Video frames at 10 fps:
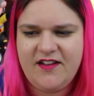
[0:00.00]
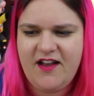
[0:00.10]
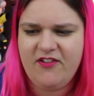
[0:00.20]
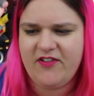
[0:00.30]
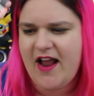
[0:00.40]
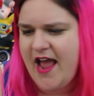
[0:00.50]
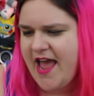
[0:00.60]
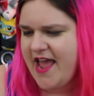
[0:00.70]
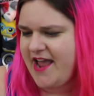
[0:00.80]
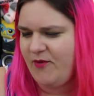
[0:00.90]
All
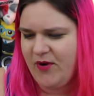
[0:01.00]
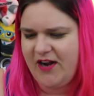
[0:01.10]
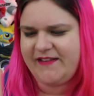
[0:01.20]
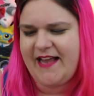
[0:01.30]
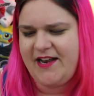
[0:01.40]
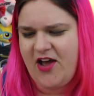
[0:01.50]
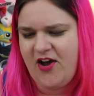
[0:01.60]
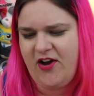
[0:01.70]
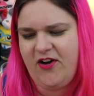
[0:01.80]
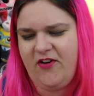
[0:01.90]
right, where did I
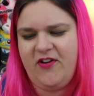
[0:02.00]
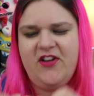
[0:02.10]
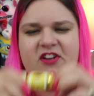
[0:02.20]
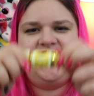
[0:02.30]
know?